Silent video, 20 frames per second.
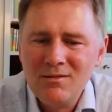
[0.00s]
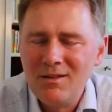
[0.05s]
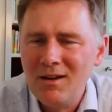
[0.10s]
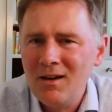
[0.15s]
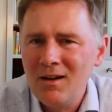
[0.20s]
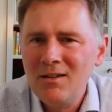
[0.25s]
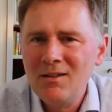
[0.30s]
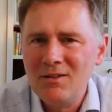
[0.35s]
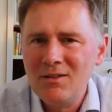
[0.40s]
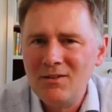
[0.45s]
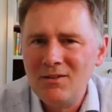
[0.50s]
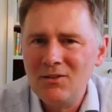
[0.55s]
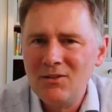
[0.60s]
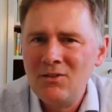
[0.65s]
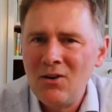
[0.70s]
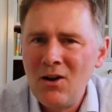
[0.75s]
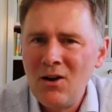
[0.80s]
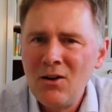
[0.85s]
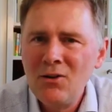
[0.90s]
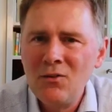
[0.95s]
Yeah, it's a
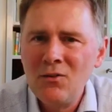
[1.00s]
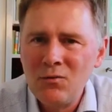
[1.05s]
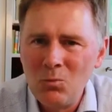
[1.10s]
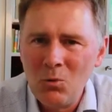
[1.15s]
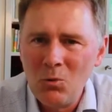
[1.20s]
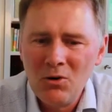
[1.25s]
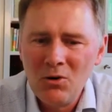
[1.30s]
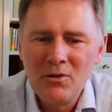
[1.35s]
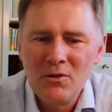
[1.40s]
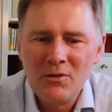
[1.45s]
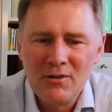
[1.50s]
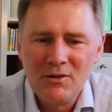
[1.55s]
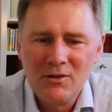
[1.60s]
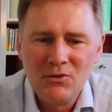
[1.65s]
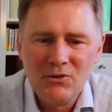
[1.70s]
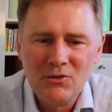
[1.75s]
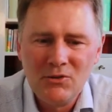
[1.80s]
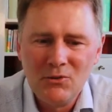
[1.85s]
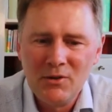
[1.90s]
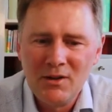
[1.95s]
ton of work that
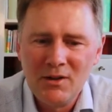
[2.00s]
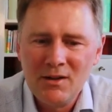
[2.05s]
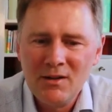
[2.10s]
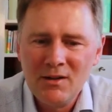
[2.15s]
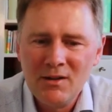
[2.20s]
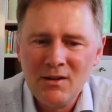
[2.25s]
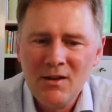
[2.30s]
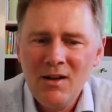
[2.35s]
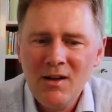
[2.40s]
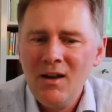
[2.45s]
you're doing,